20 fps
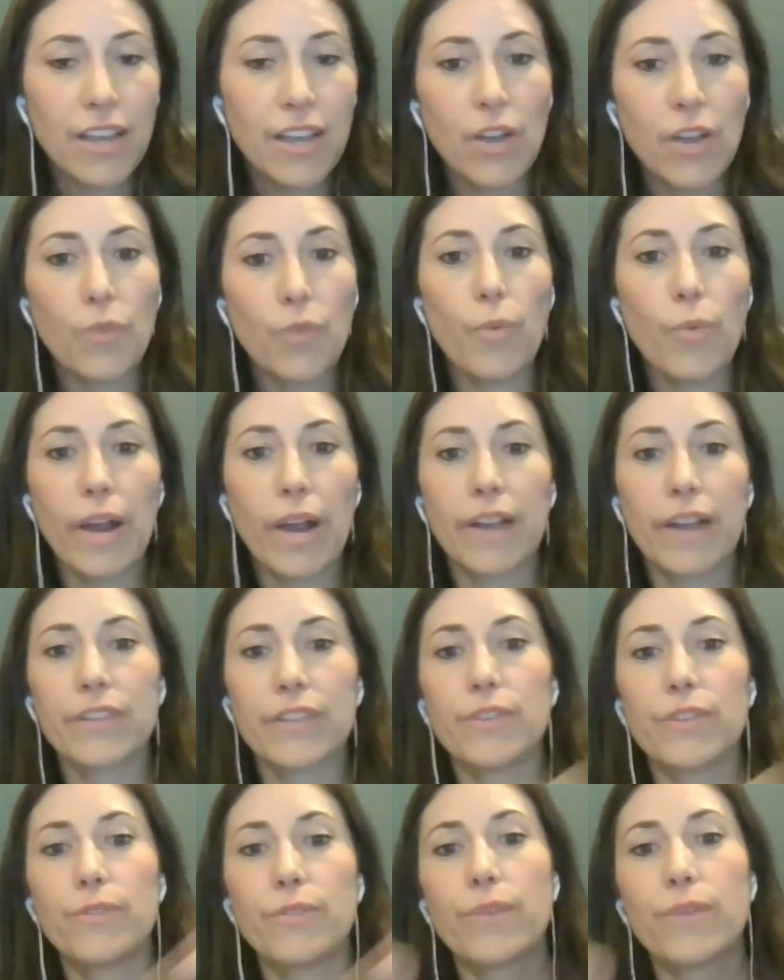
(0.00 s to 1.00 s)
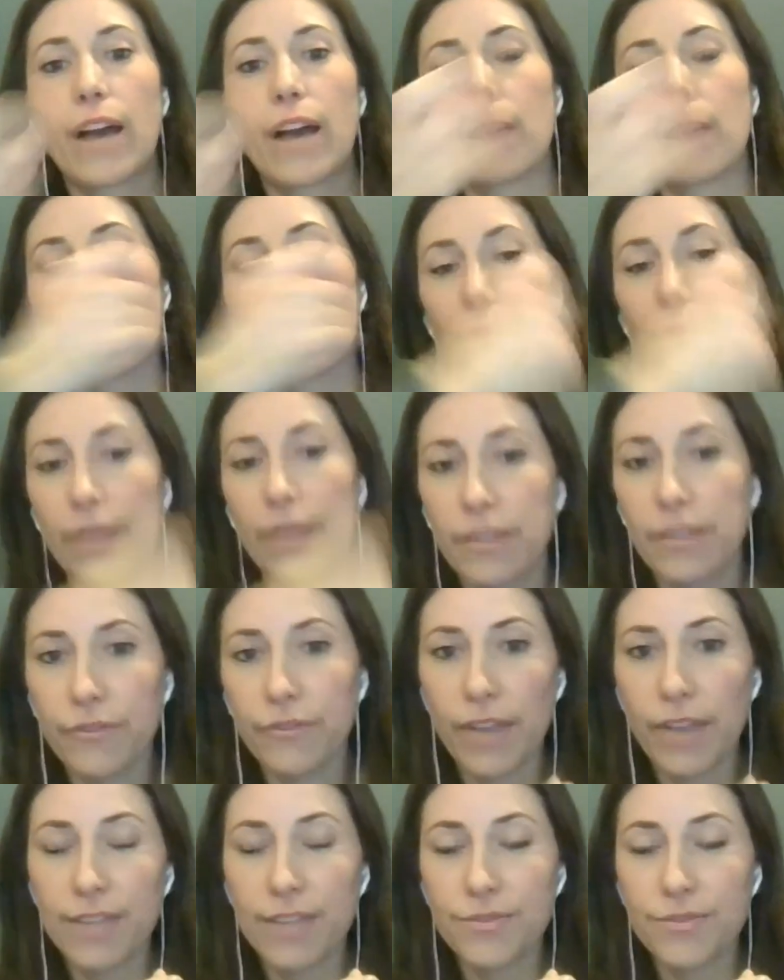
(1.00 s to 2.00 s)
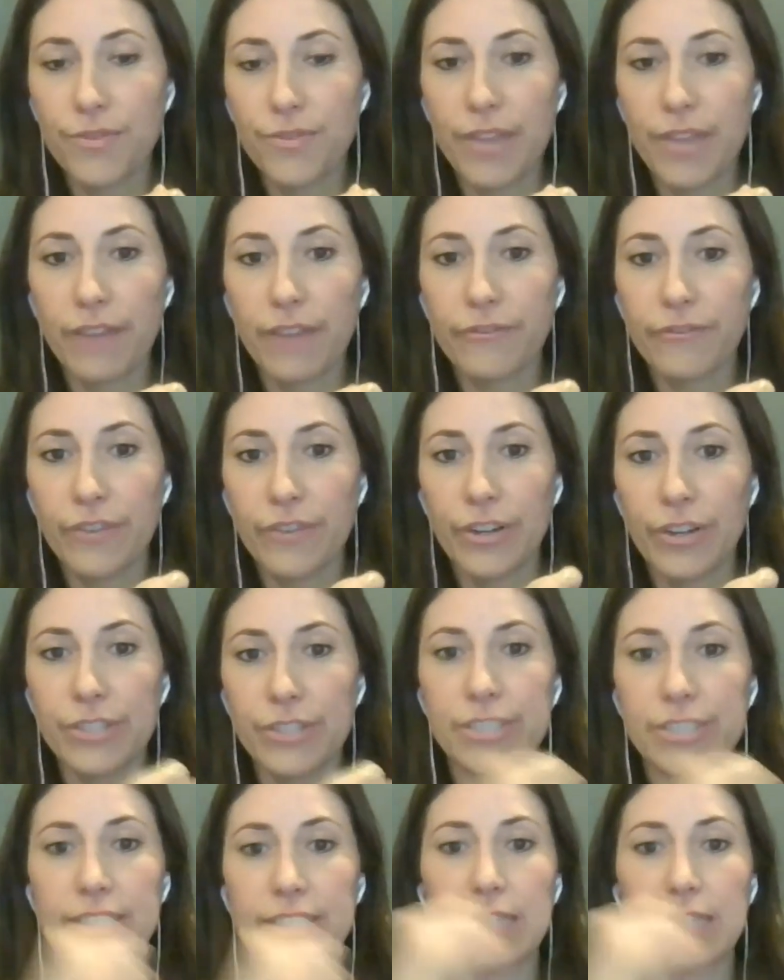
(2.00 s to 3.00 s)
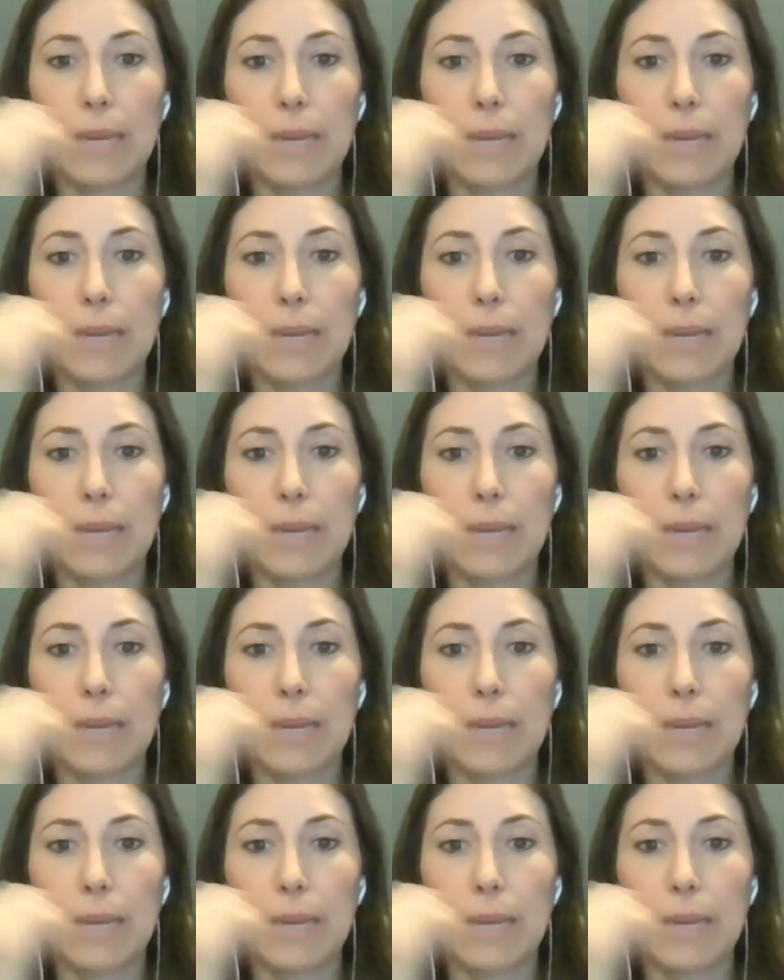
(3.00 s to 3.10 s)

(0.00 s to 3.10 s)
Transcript: where you thread the floss through there first,